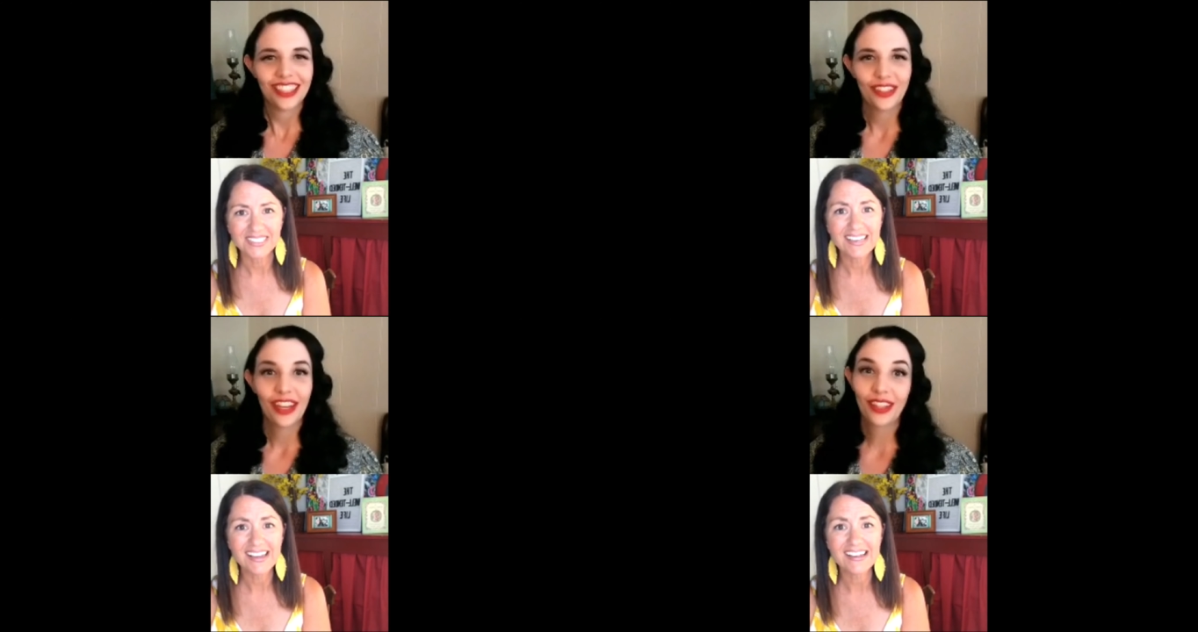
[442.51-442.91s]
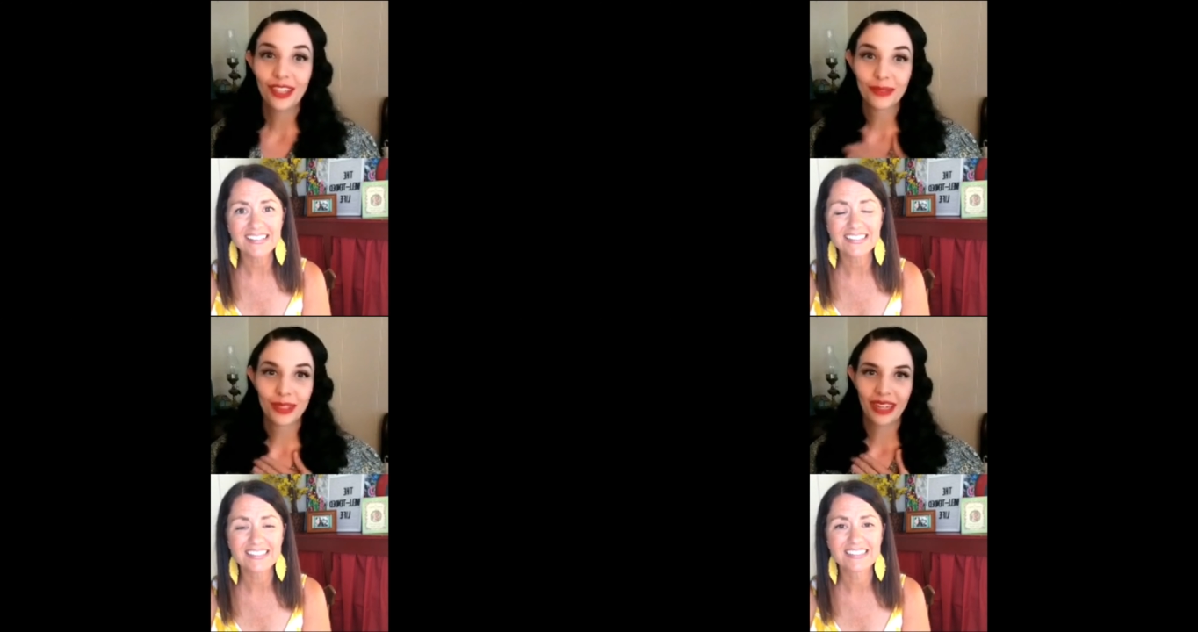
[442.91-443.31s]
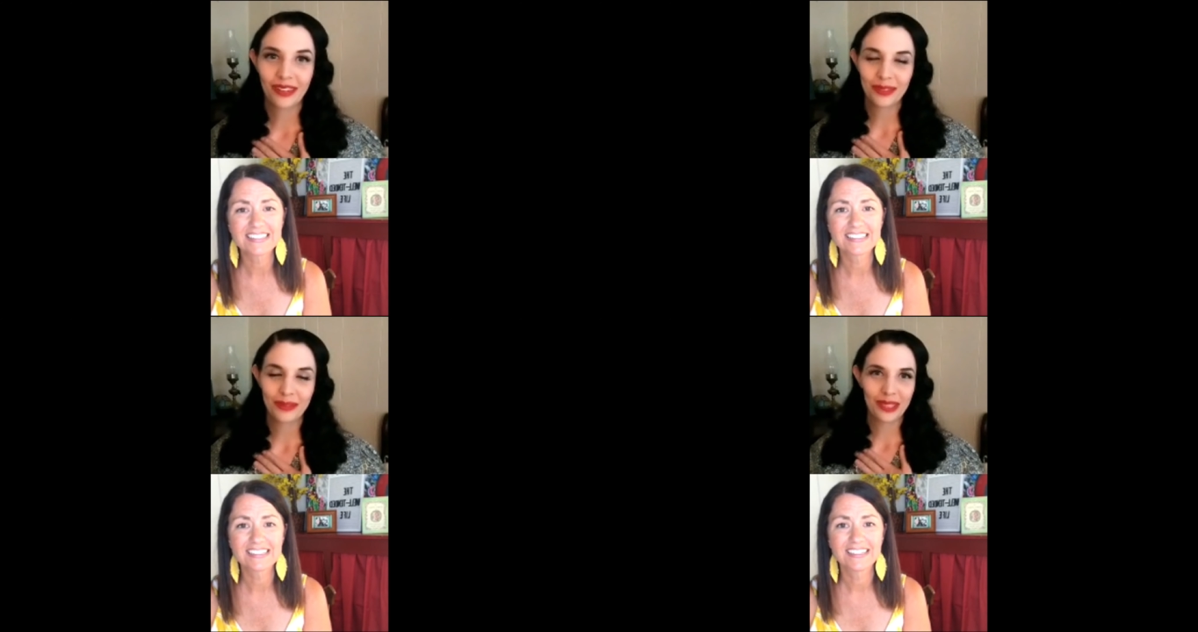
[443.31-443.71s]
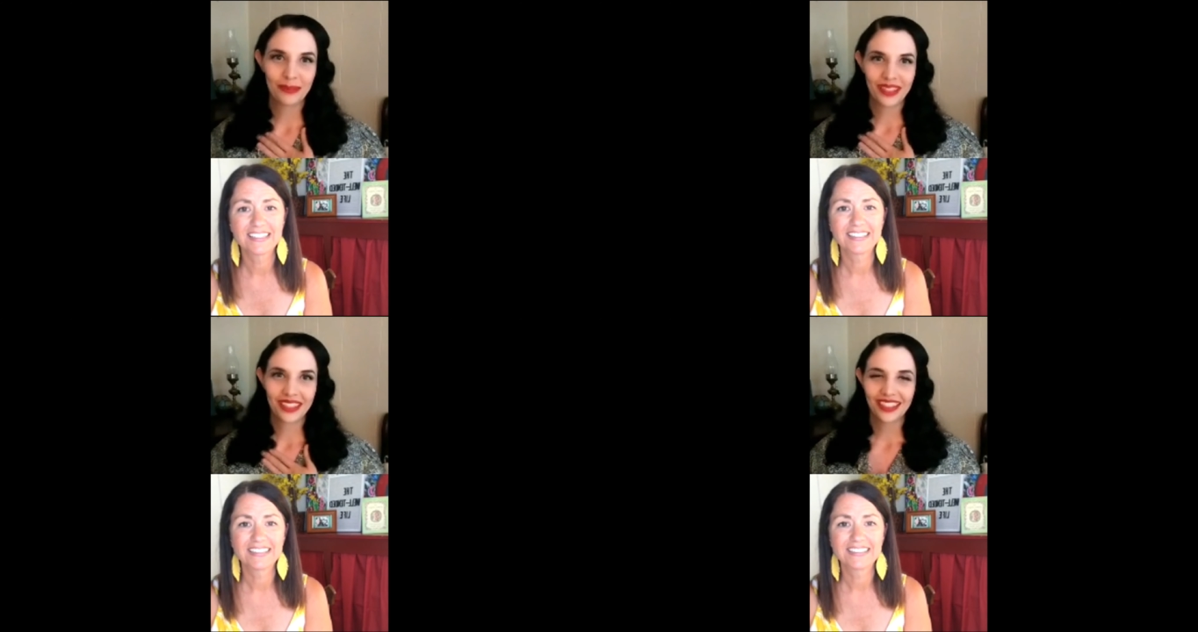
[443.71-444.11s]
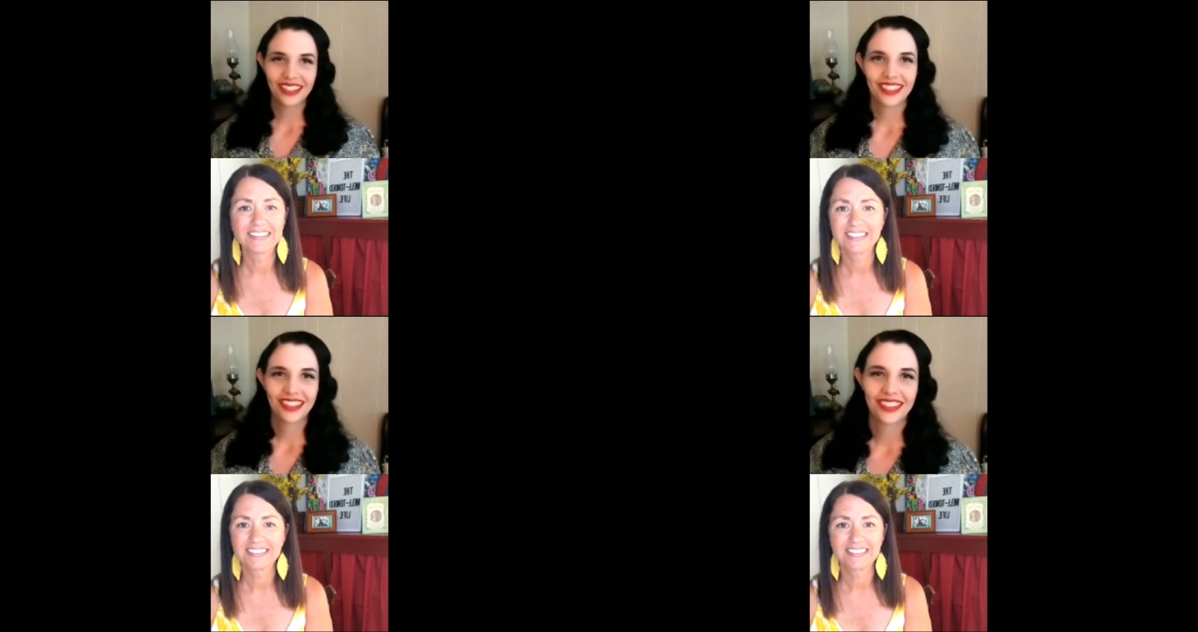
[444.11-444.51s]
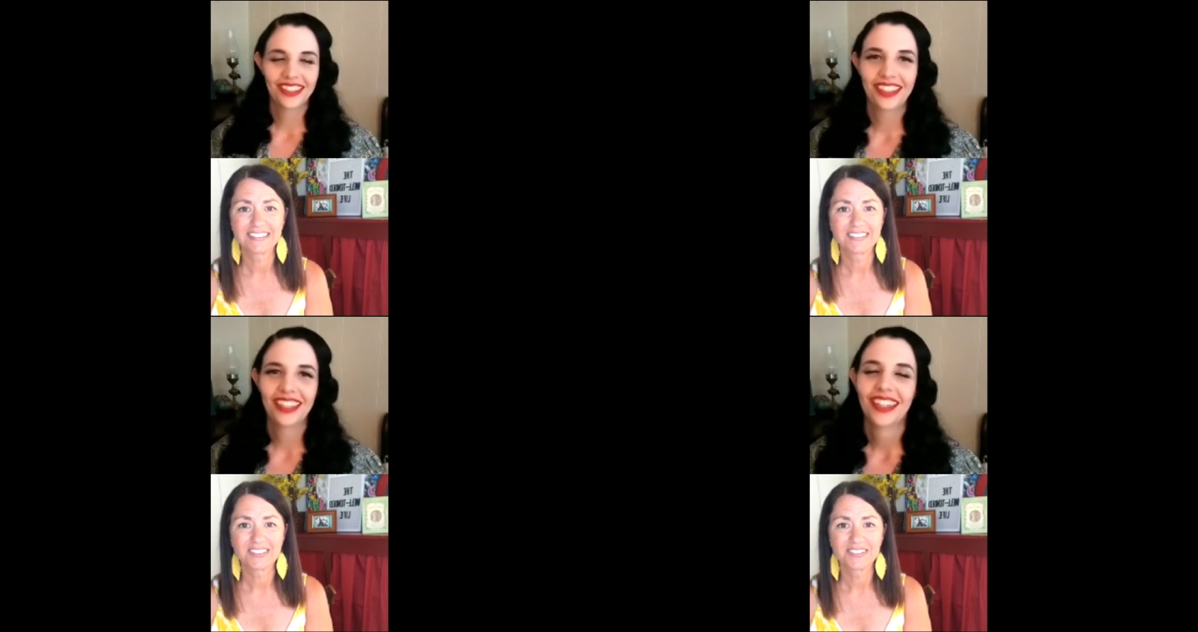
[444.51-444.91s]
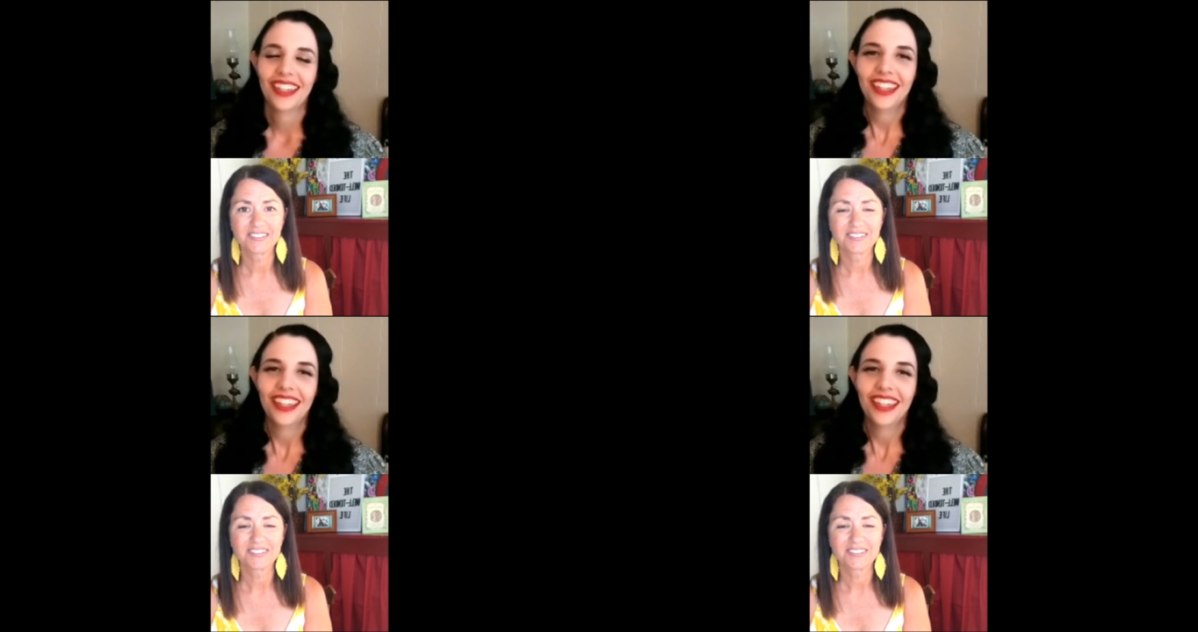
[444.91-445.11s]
Speaker 1: So yeah. yeah. thank you so much for having me on your podcast. It's such an honor.